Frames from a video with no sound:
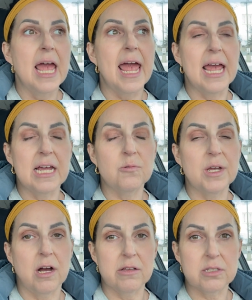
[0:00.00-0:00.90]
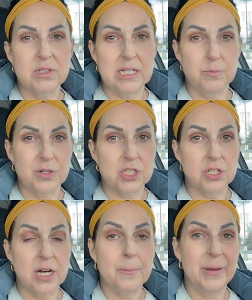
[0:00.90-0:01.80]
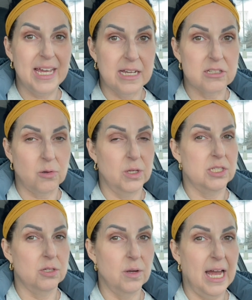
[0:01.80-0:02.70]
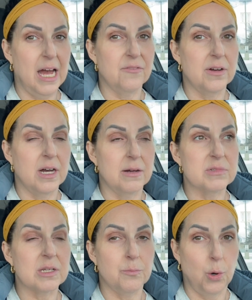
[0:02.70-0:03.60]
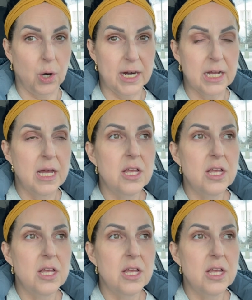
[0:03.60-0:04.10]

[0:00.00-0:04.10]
And we also did butcher a pig. So we do have some pork.